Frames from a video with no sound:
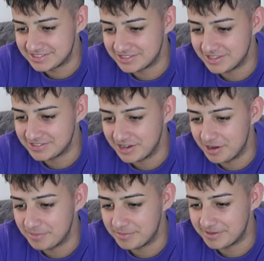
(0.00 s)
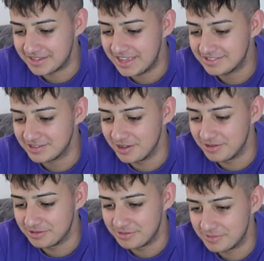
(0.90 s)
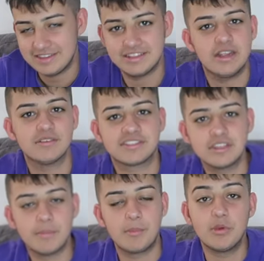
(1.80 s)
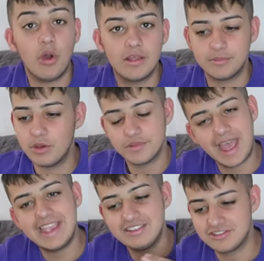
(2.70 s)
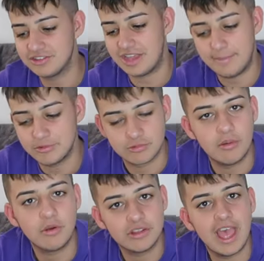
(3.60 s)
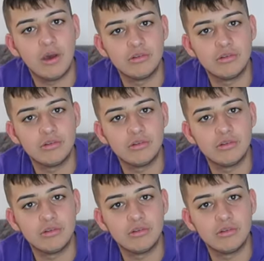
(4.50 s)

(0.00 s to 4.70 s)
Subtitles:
Search it up and get to know. That's another sub. I mean, we've got the age gap as well. We've got the